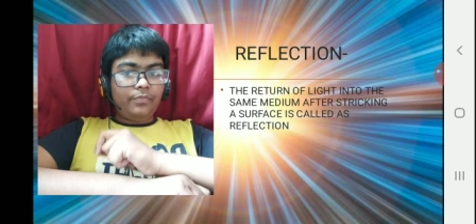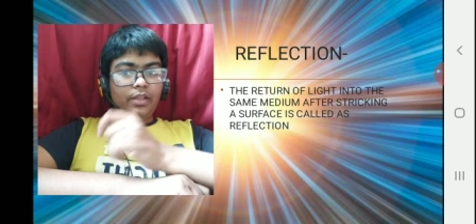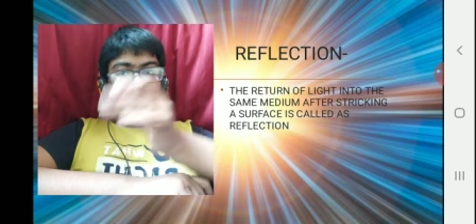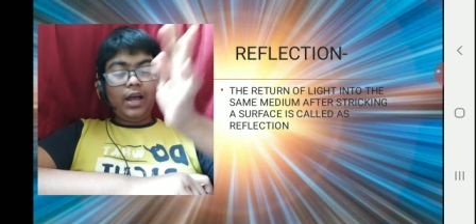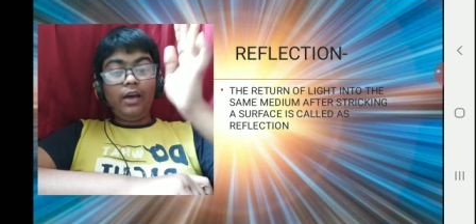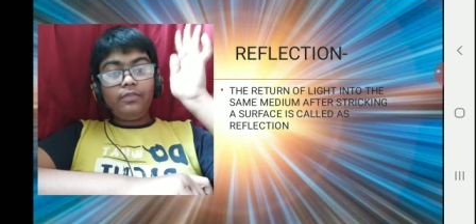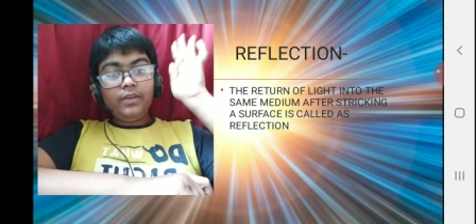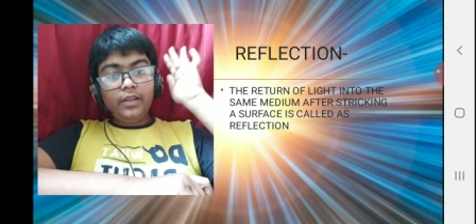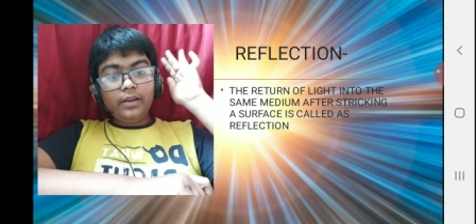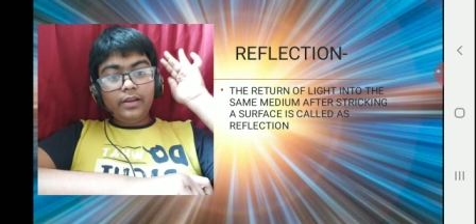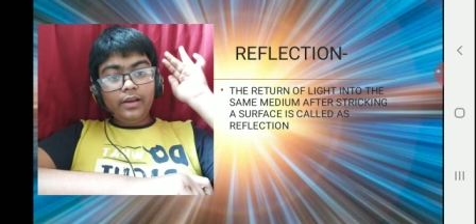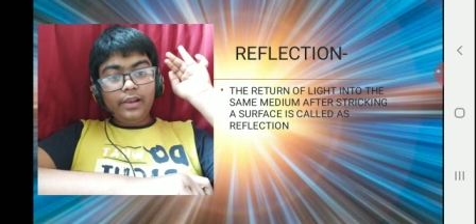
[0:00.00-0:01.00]
After
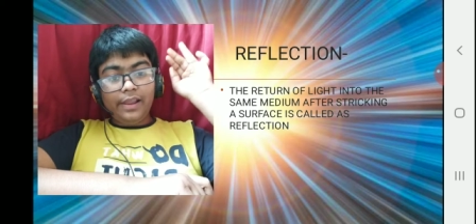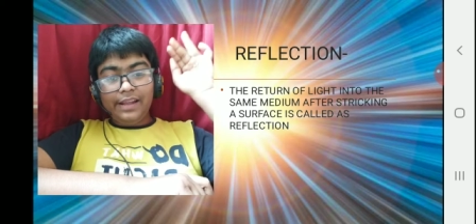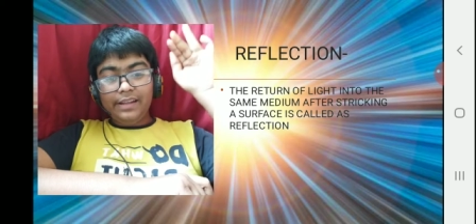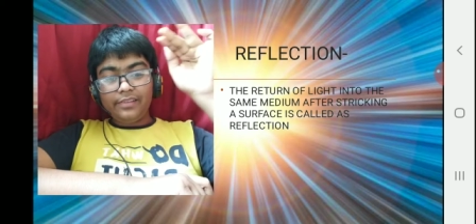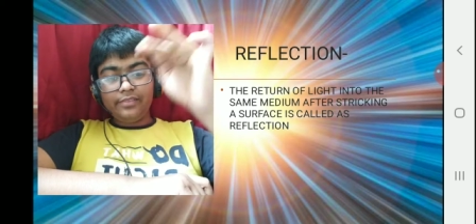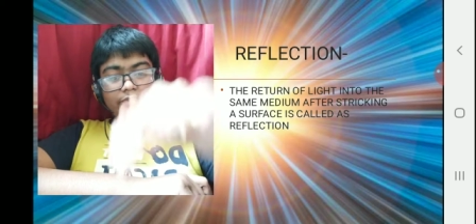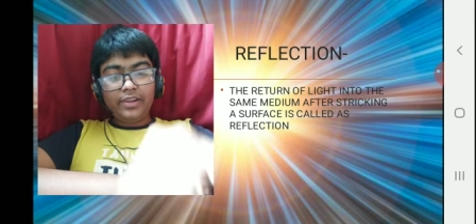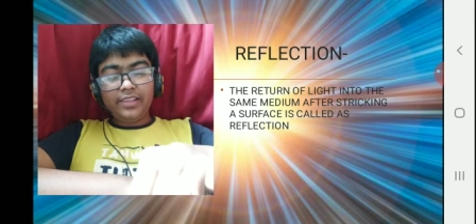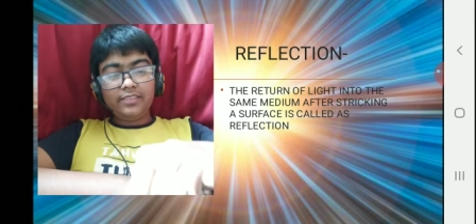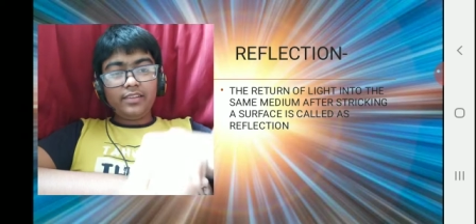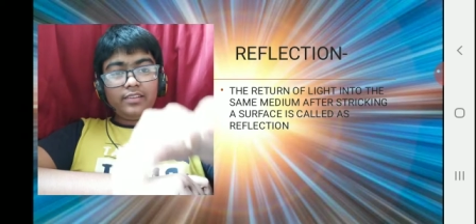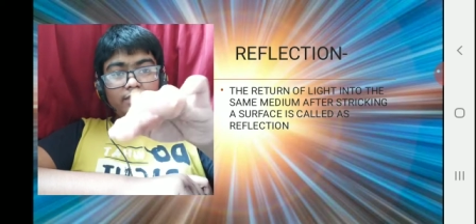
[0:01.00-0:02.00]
a light strikes
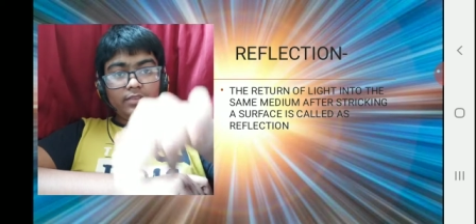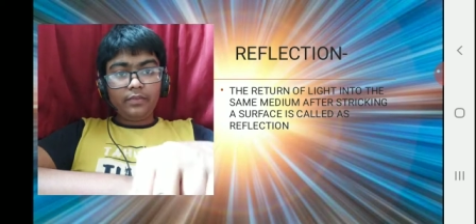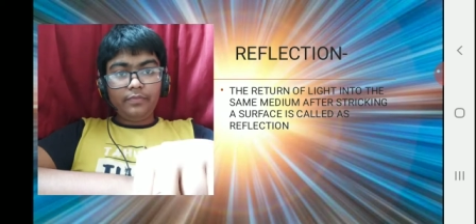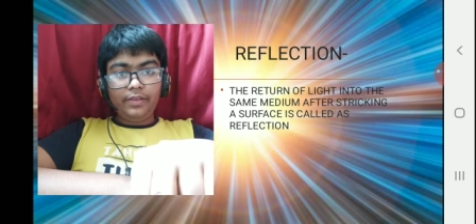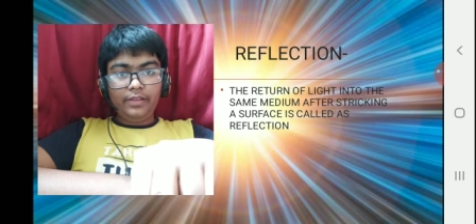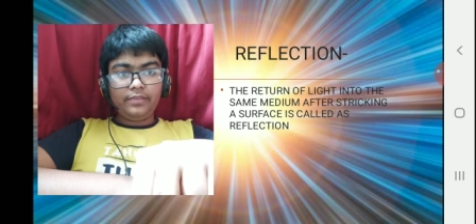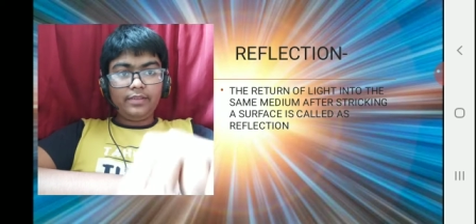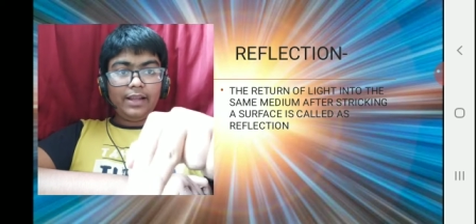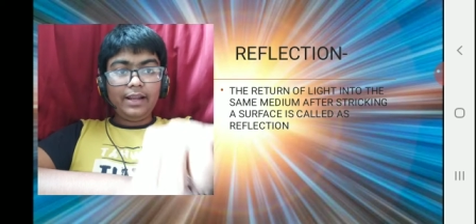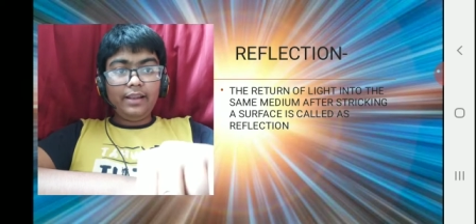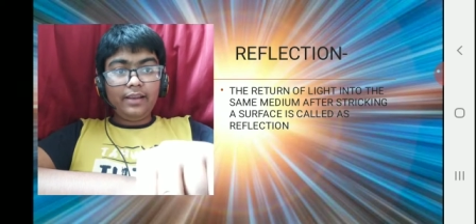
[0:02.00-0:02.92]
a surface and